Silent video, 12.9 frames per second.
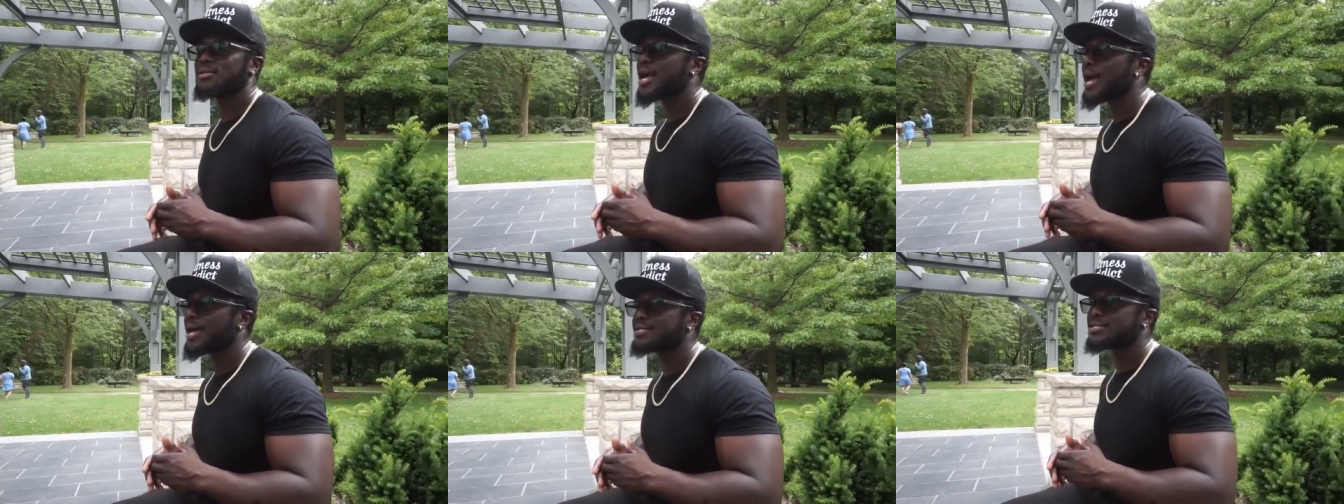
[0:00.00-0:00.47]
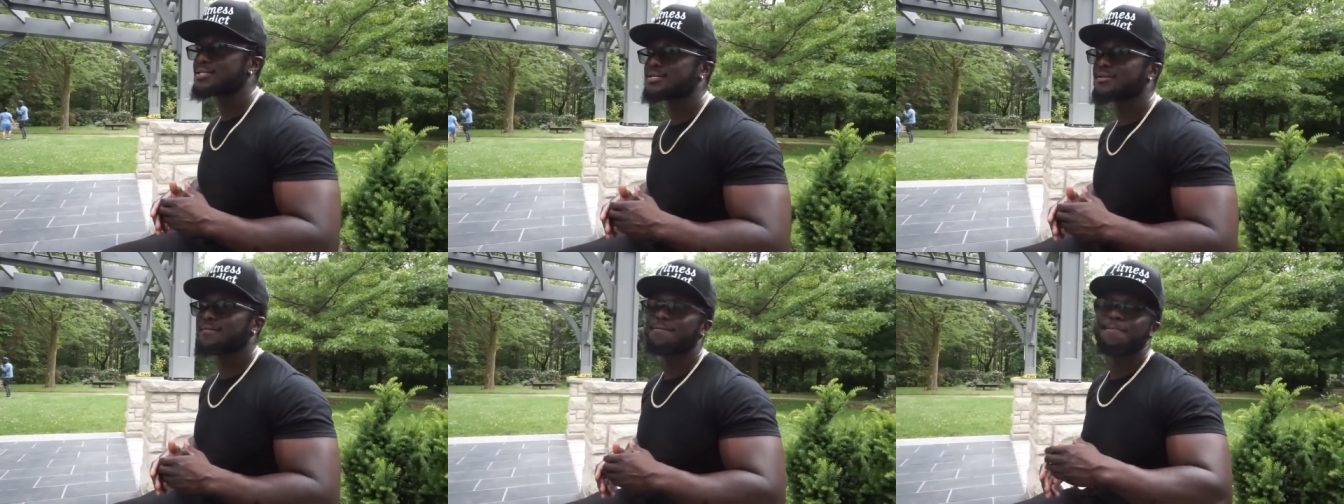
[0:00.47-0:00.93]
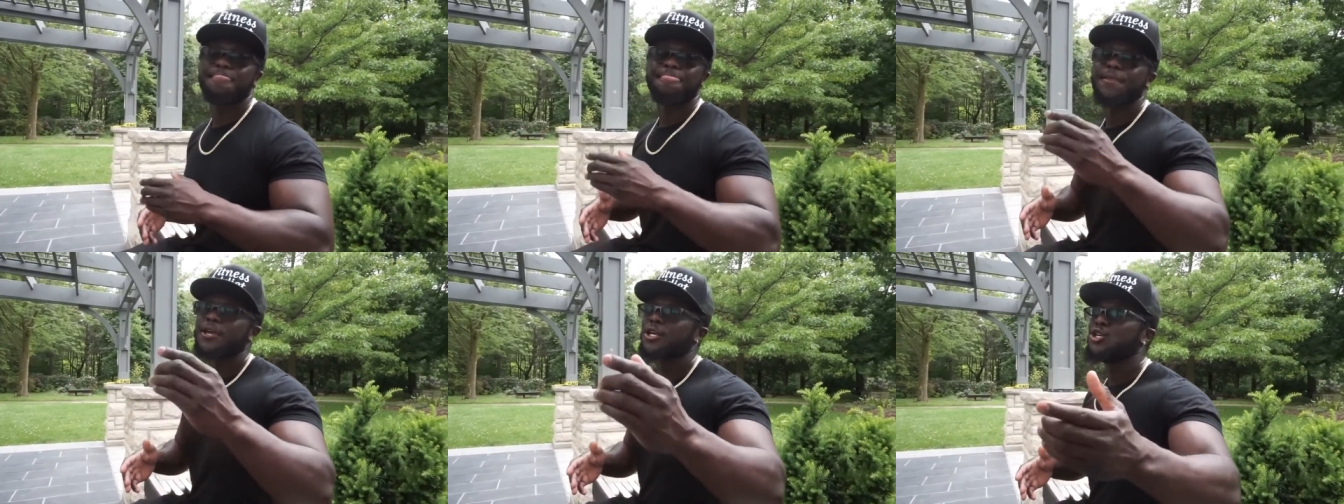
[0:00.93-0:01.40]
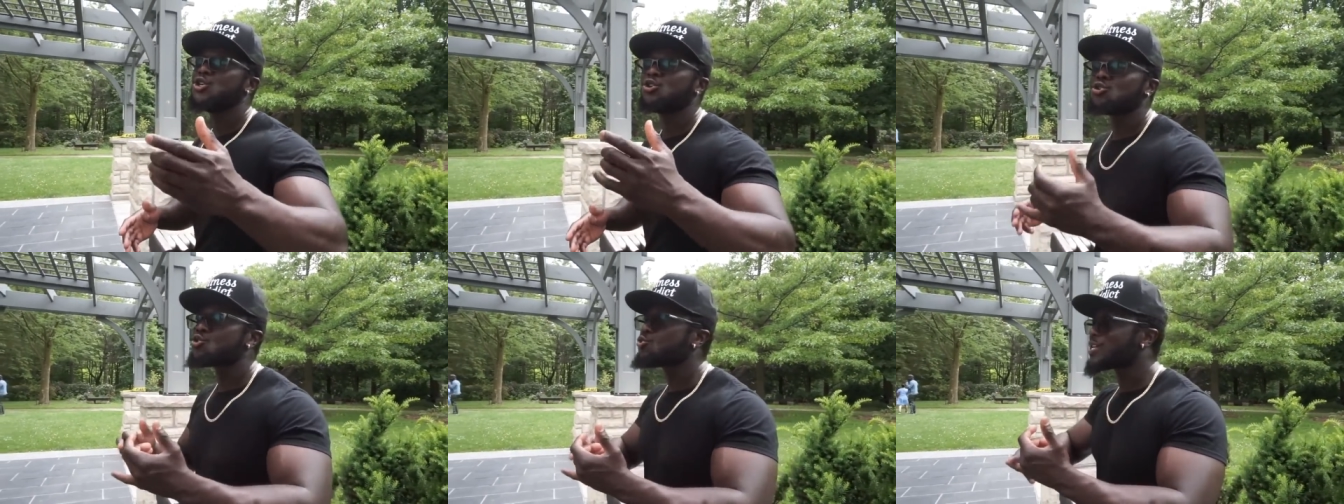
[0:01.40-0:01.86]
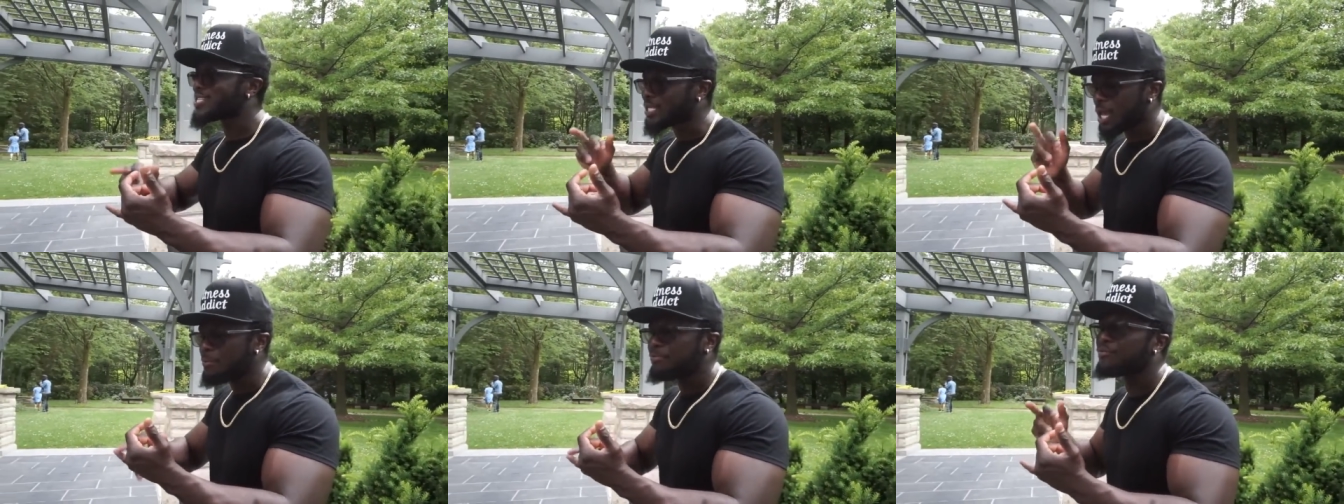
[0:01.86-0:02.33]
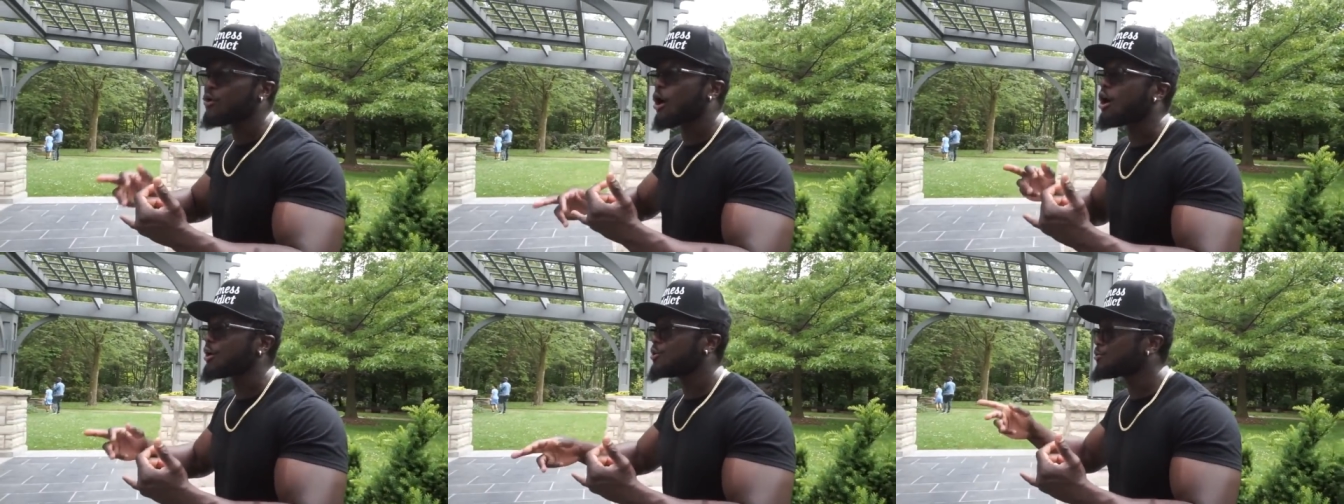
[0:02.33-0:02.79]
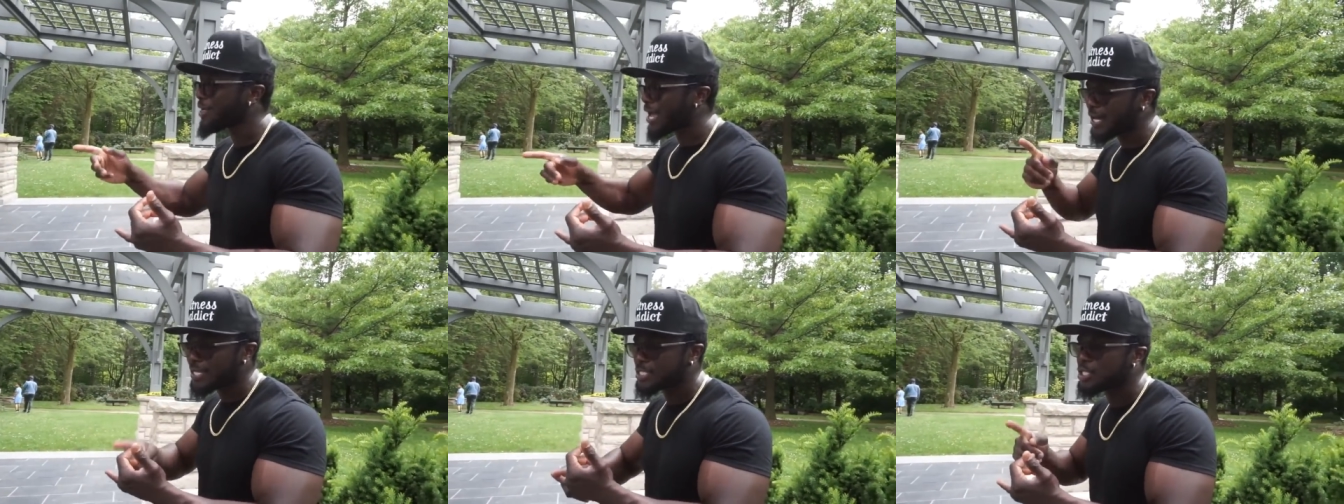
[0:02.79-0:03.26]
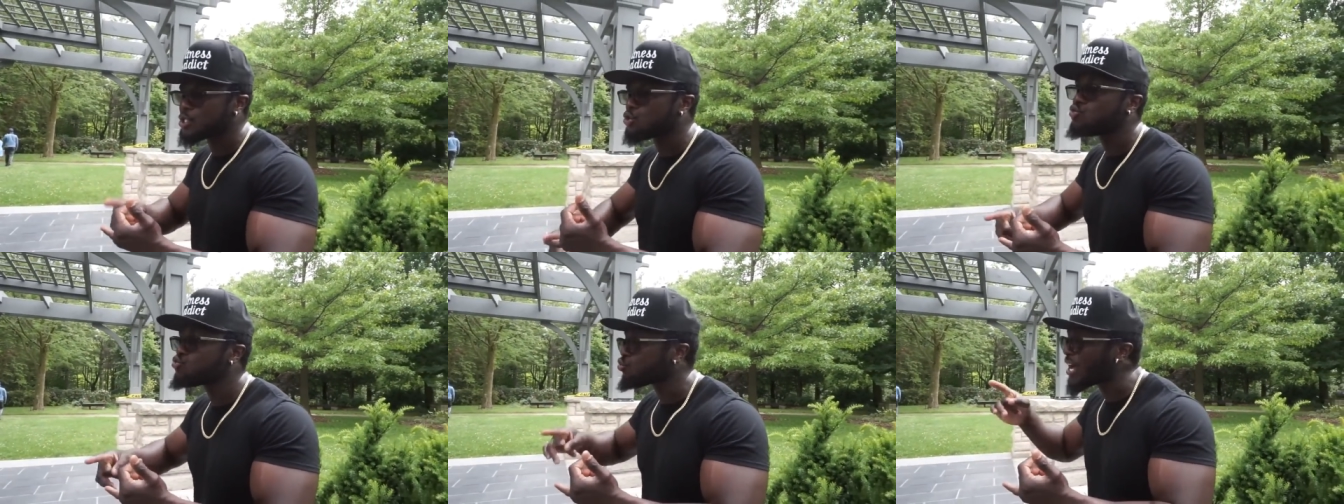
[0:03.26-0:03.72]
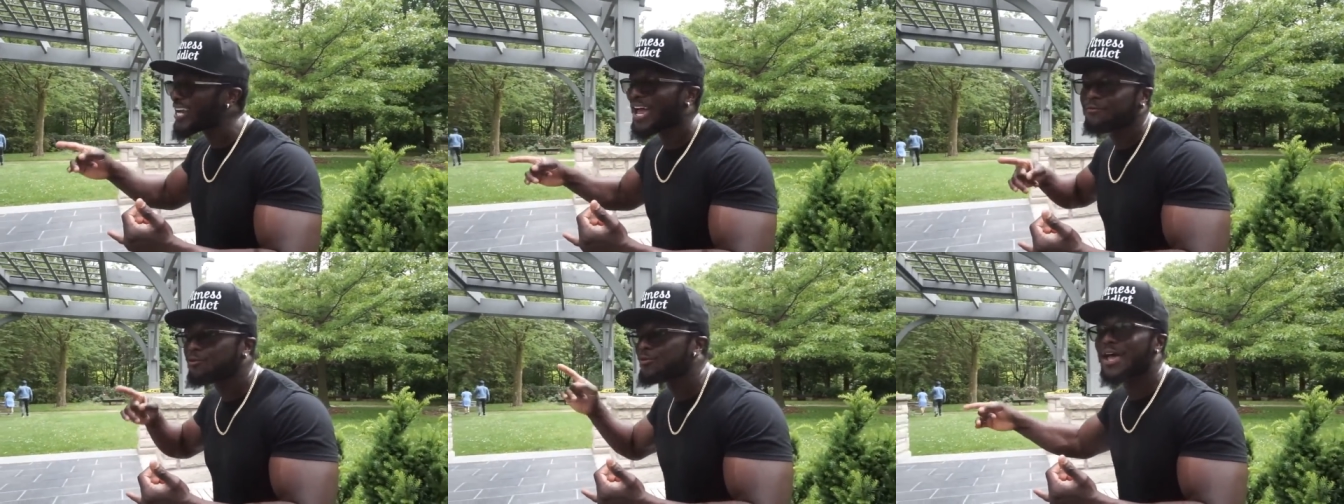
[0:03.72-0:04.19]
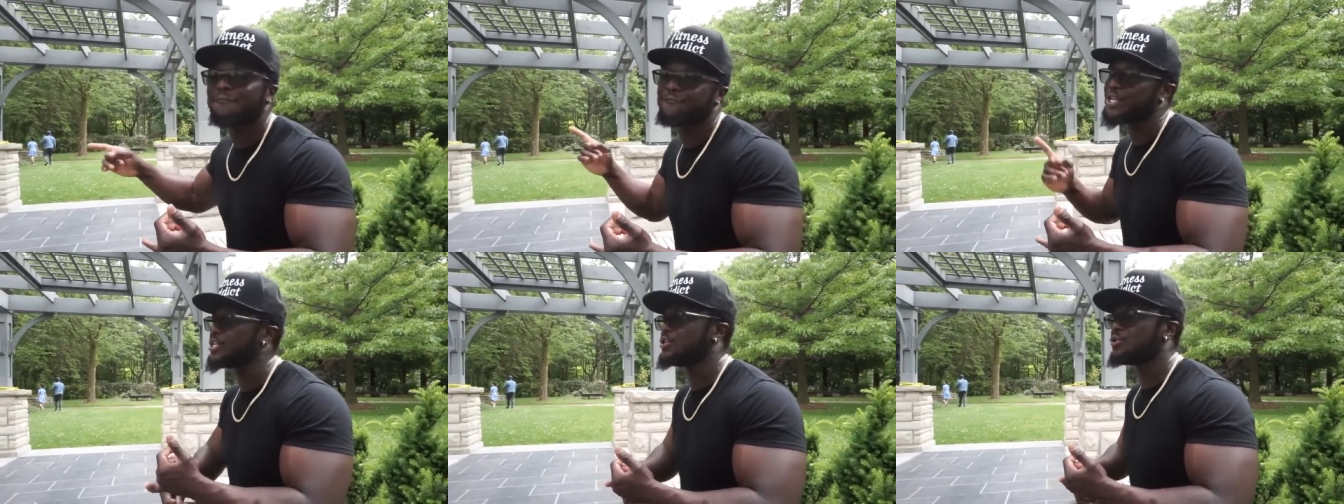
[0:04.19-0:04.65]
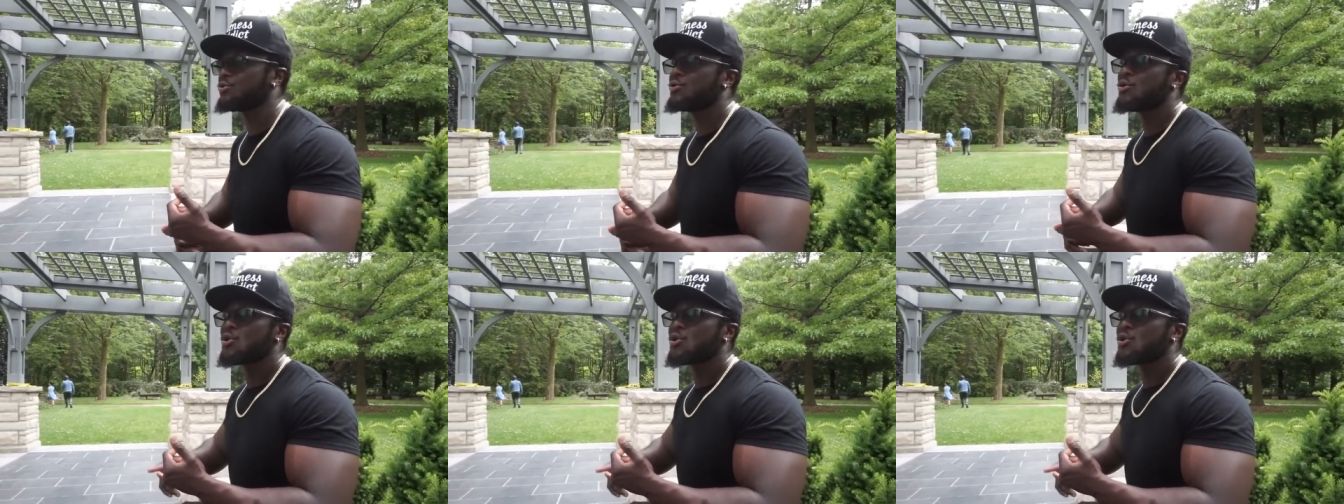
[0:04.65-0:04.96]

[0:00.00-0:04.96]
Guys, you don't know the type of cardio that guy's gonna do right after that video,